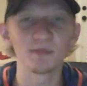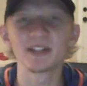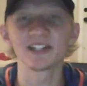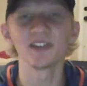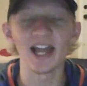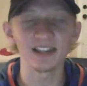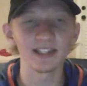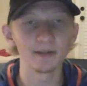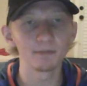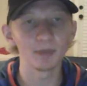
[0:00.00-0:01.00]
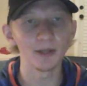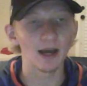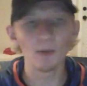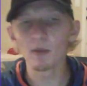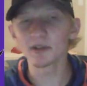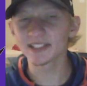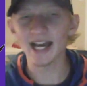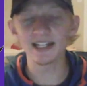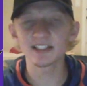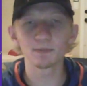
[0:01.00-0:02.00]
It's unlikely, but I'm almost
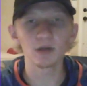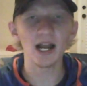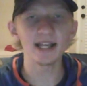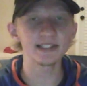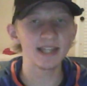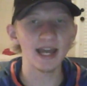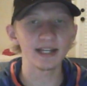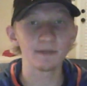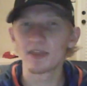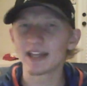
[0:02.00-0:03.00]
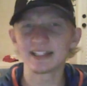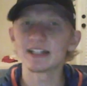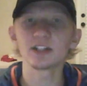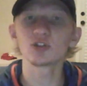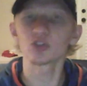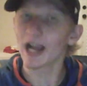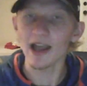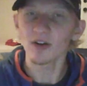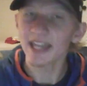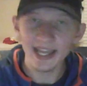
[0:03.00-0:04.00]
kind of surprised that they didn't try
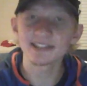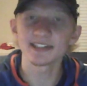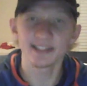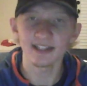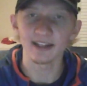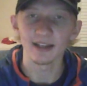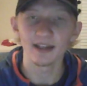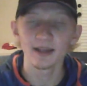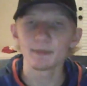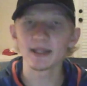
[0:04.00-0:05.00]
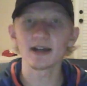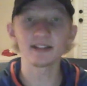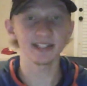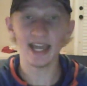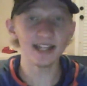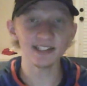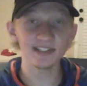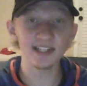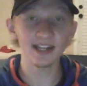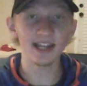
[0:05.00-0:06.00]
out Kansas City, because Kansas
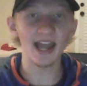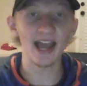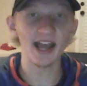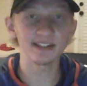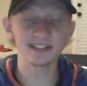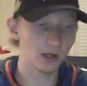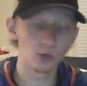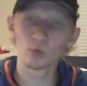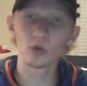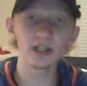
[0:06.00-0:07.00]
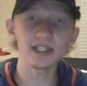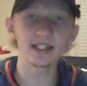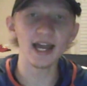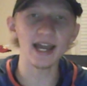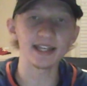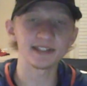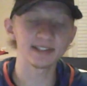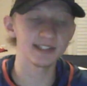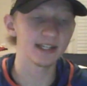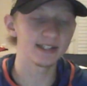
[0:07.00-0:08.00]
City has a really
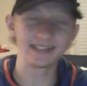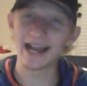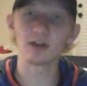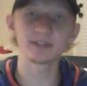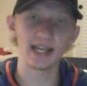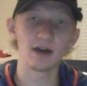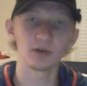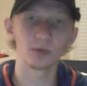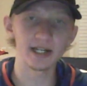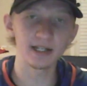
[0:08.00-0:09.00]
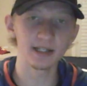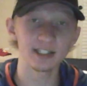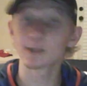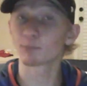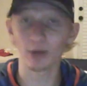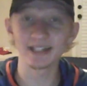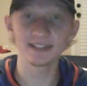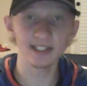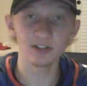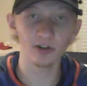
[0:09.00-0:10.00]
nice downtown arena, Sprint
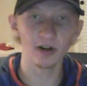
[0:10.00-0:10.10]
Center,